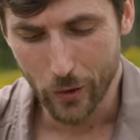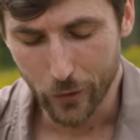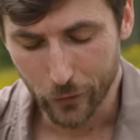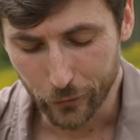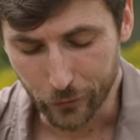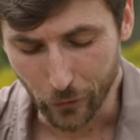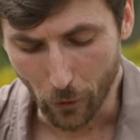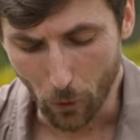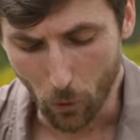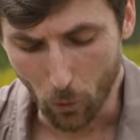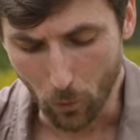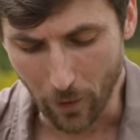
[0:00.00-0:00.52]

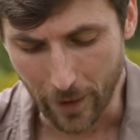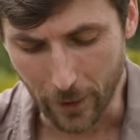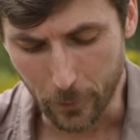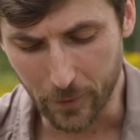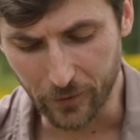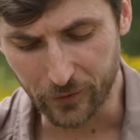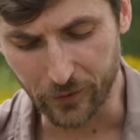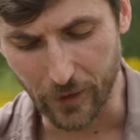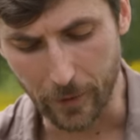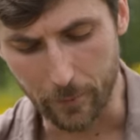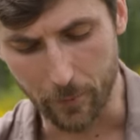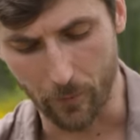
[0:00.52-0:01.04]
So, like
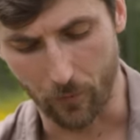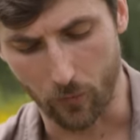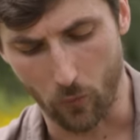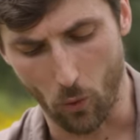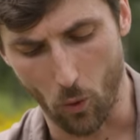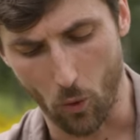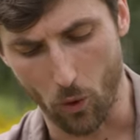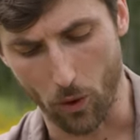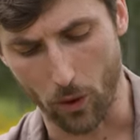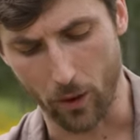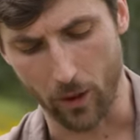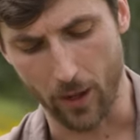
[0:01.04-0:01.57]
we said
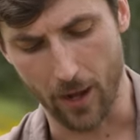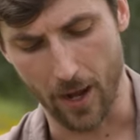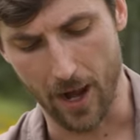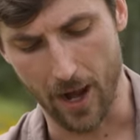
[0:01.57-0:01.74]
before,